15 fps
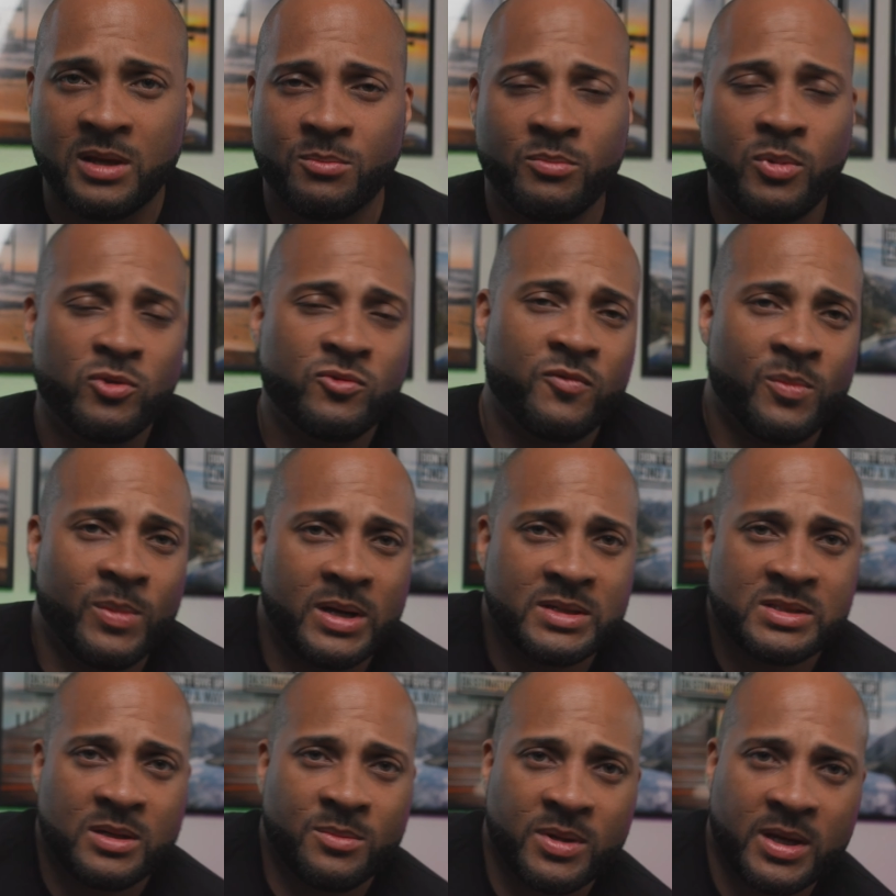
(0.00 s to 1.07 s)
And both of my
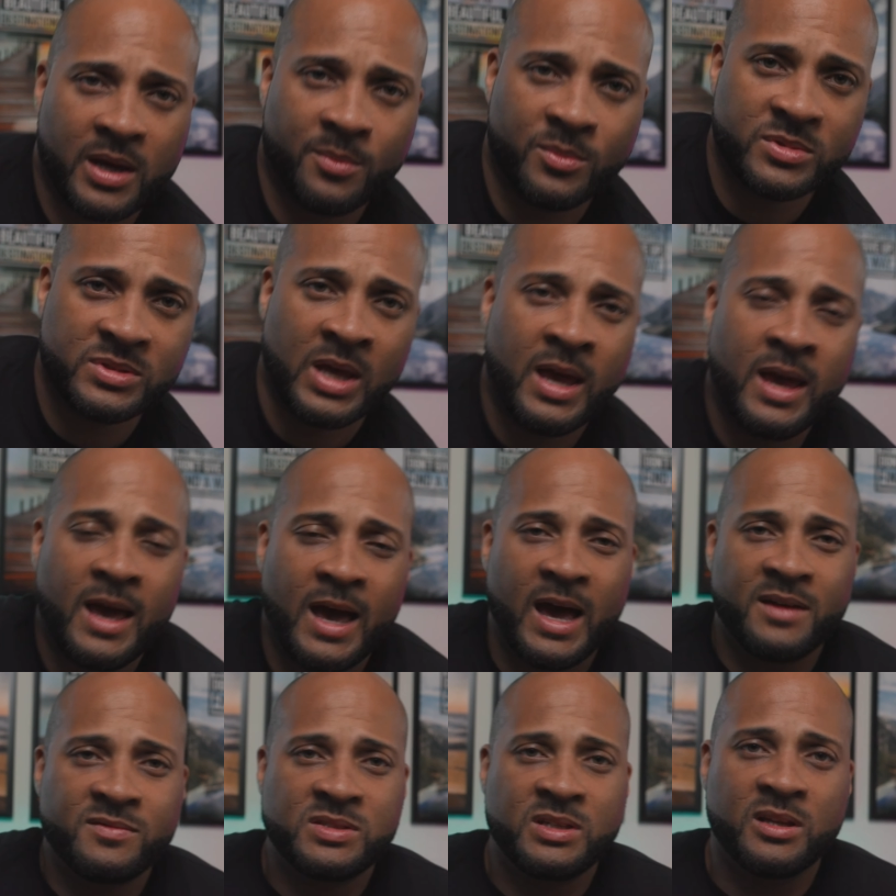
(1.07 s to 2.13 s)
cinema cameras
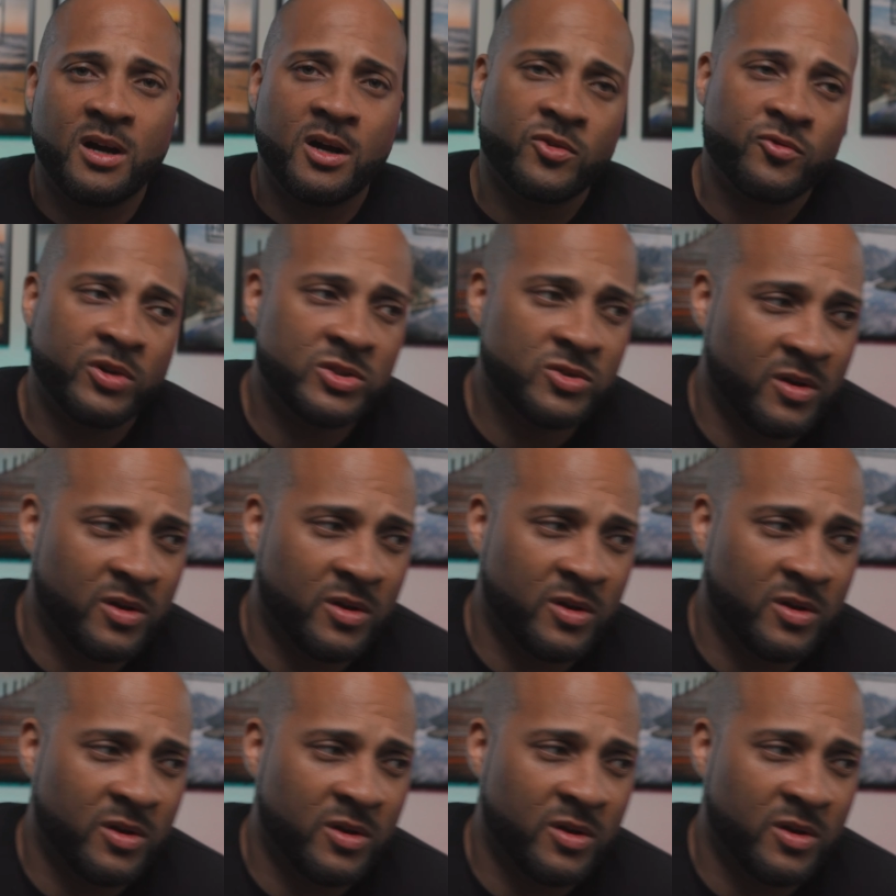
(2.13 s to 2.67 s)
have C-Log 3,